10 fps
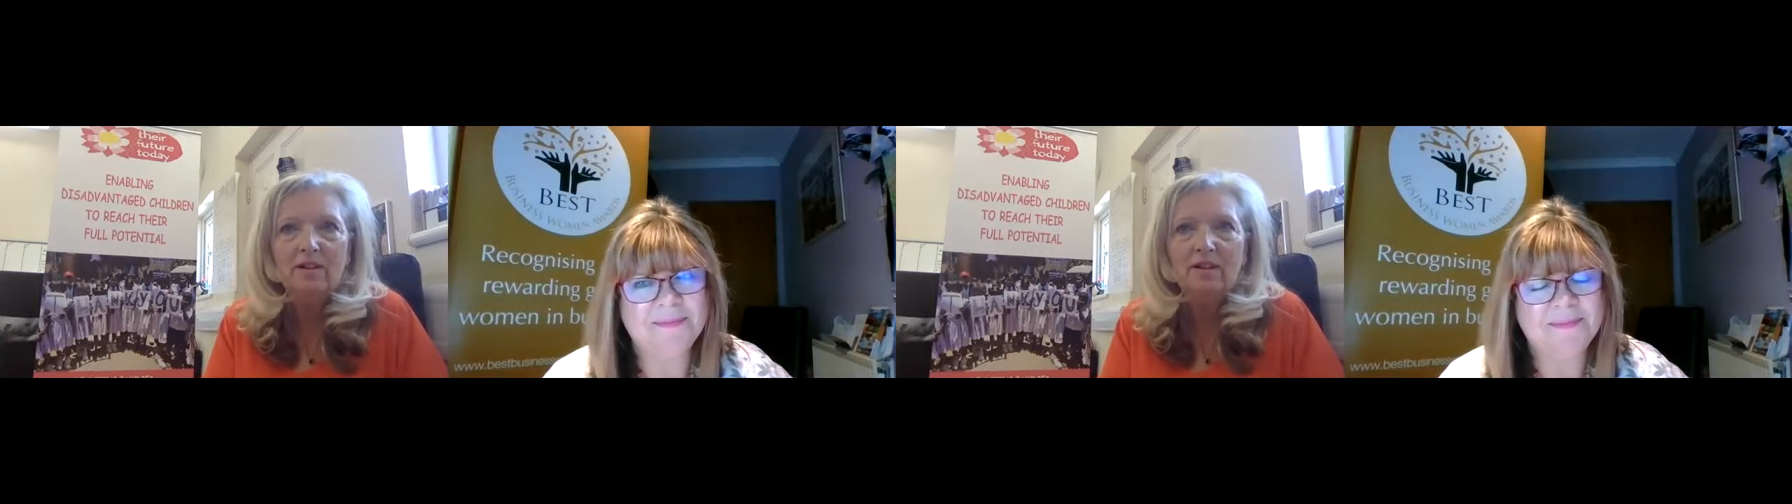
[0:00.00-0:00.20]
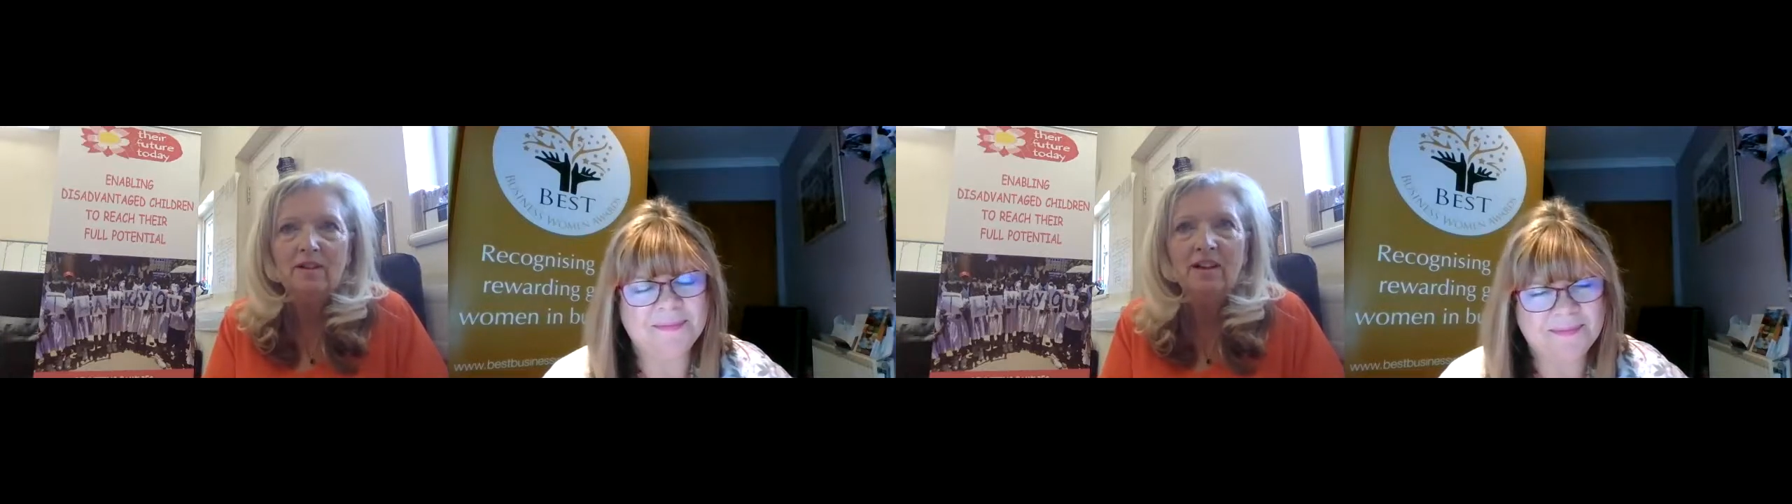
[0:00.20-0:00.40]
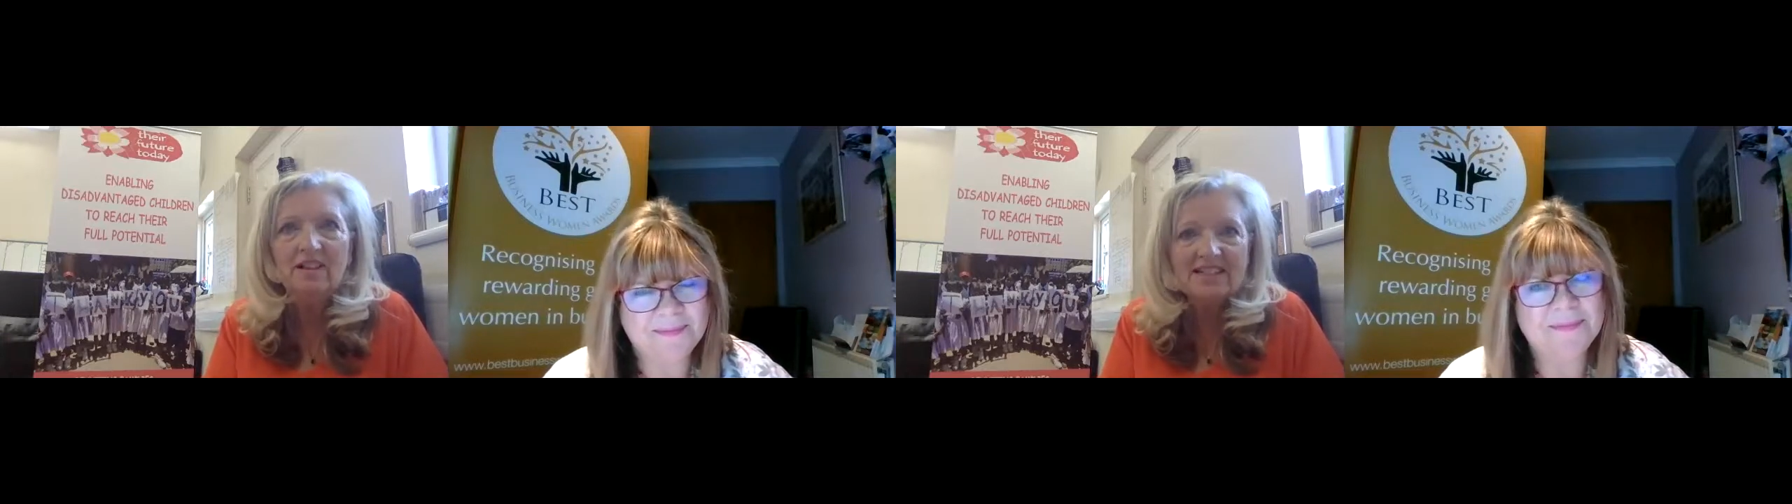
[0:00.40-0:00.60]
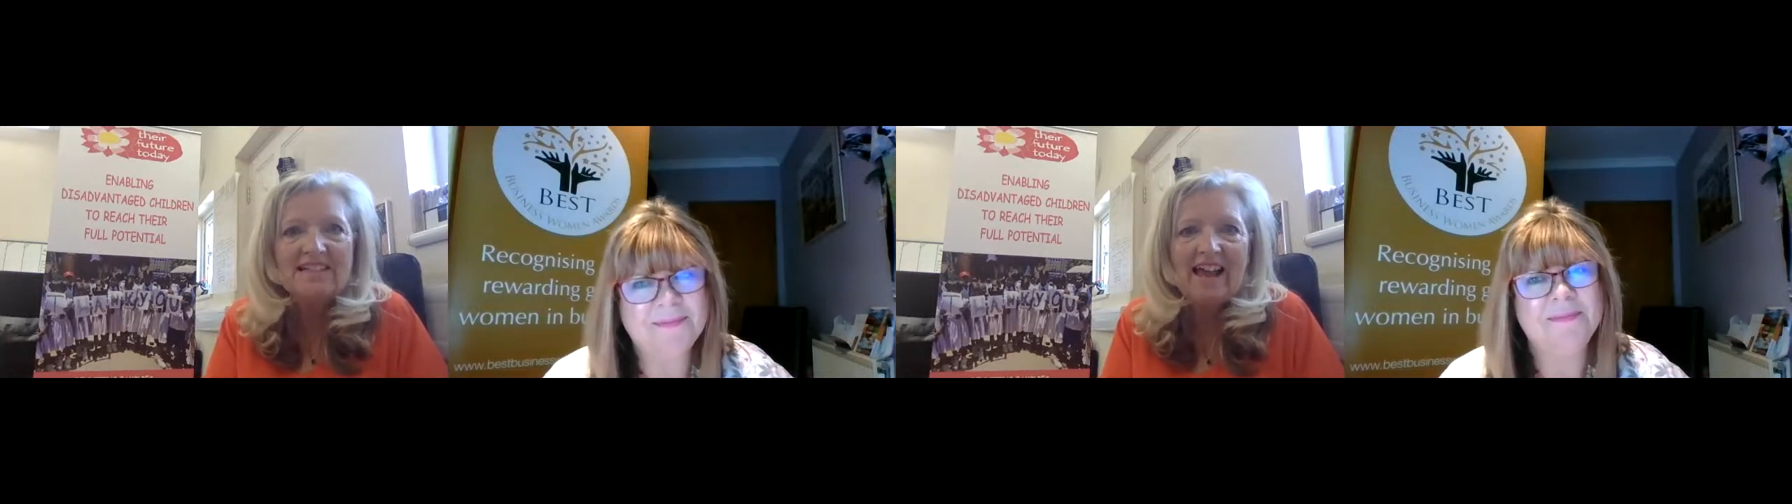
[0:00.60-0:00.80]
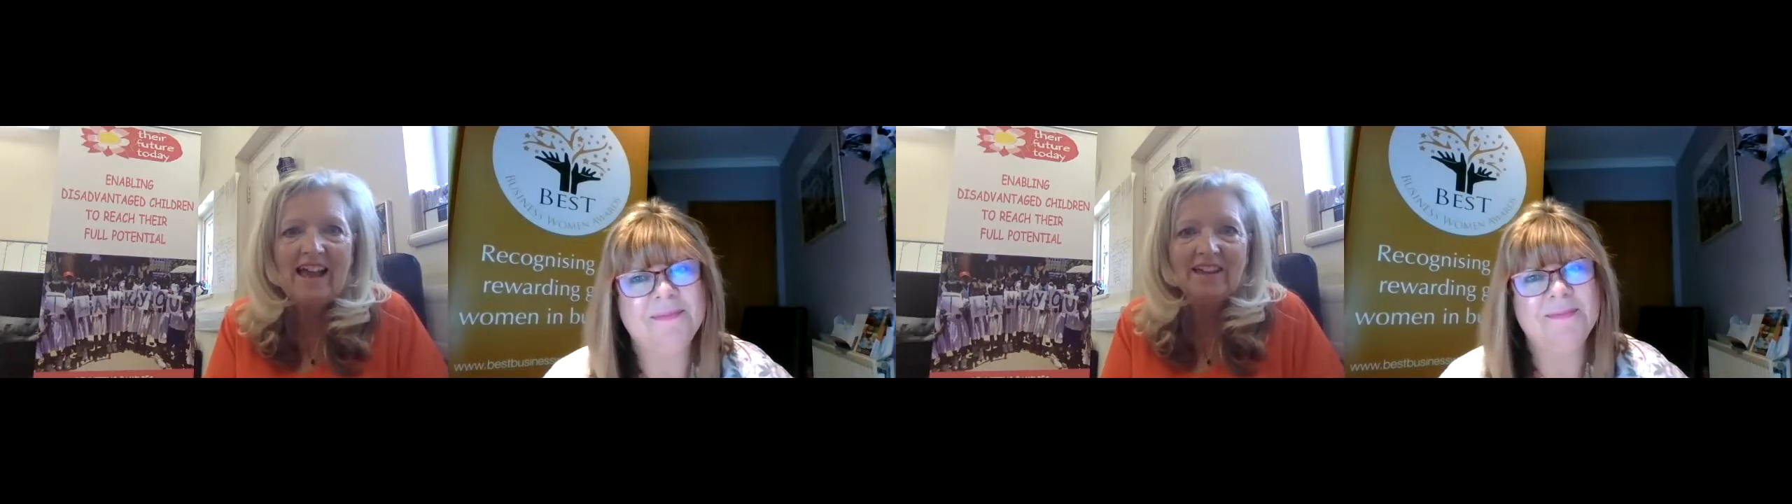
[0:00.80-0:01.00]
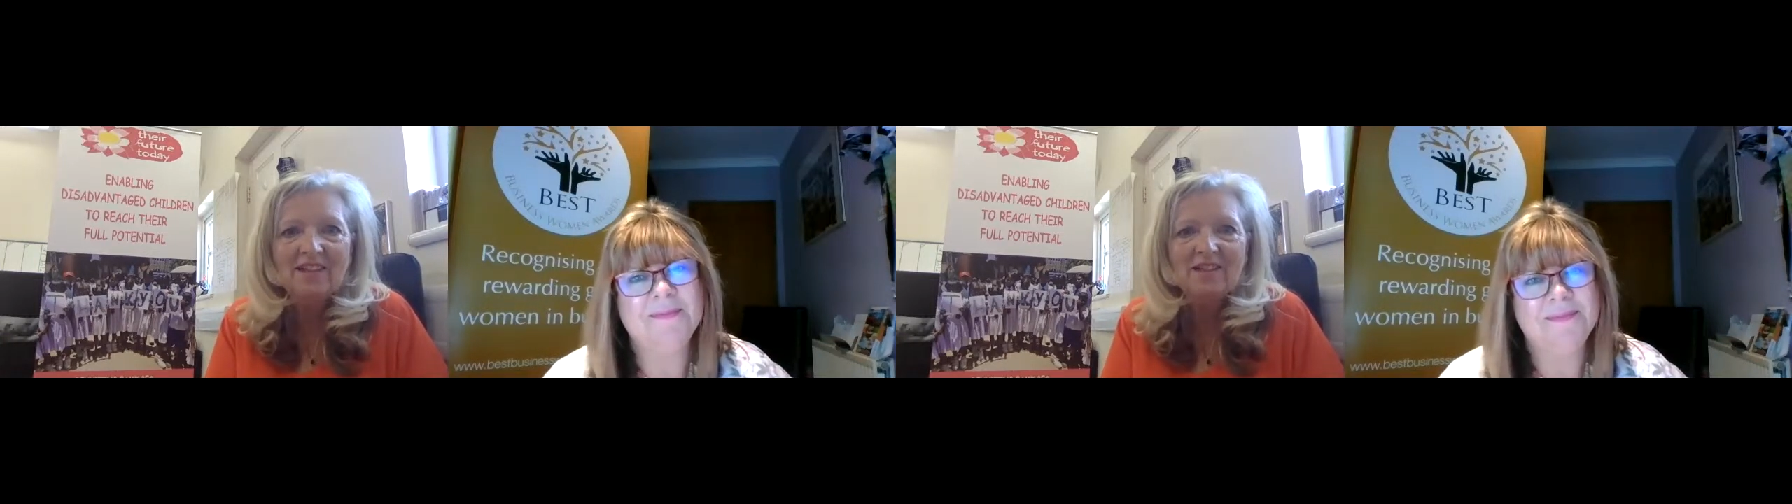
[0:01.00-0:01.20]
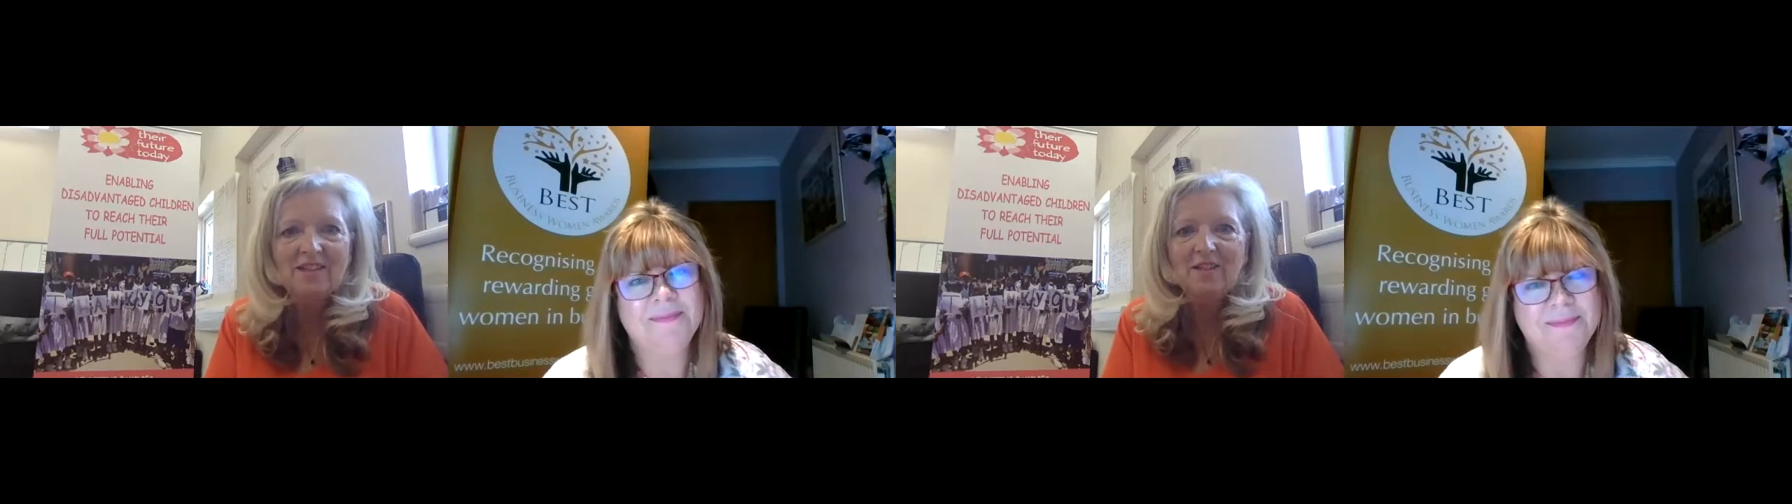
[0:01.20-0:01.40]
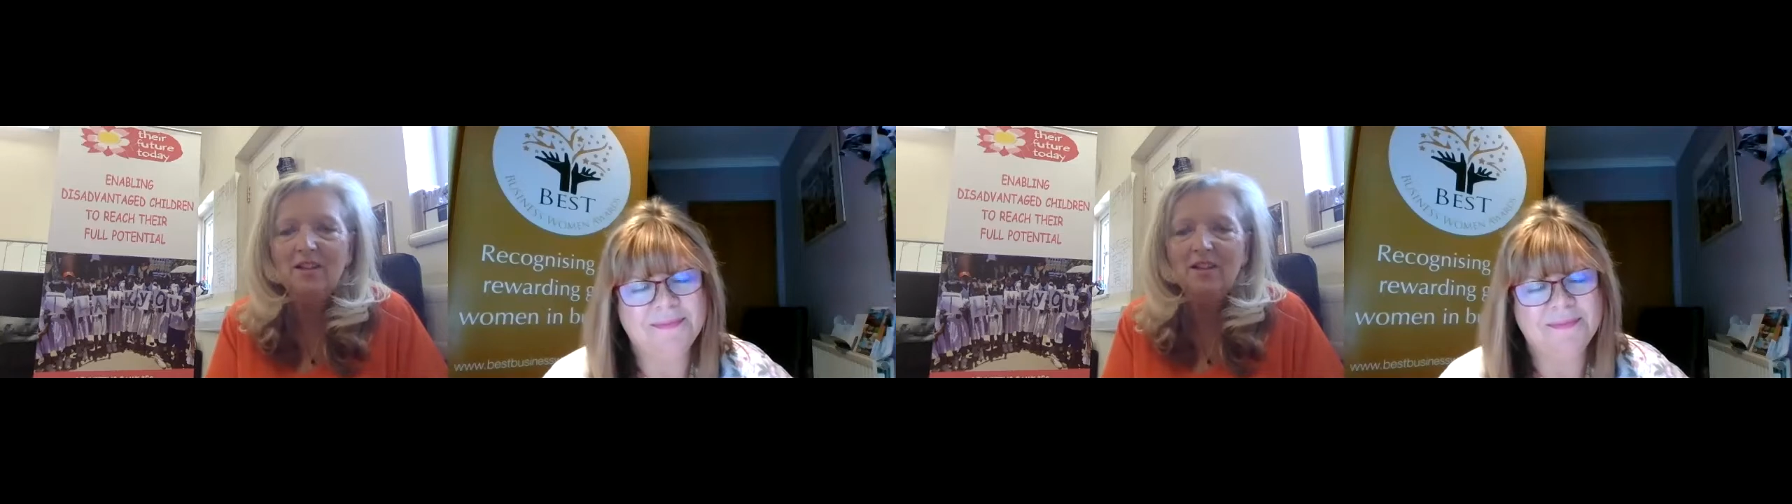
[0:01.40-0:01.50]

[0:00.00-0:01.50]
understand, that